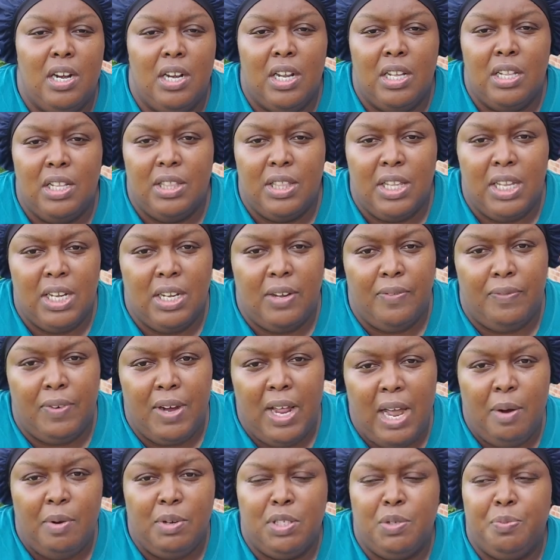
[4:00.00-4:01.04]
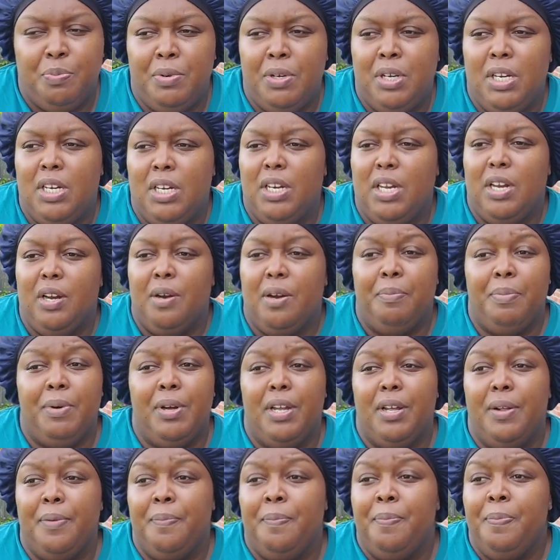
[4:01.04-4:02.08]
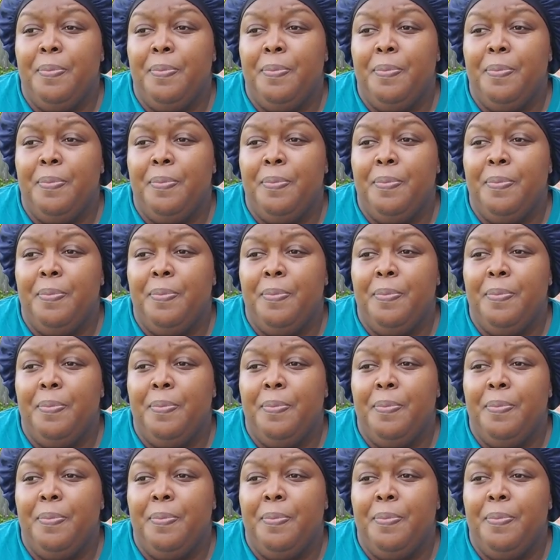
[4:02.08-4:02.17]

another thing of flowers to put in there. But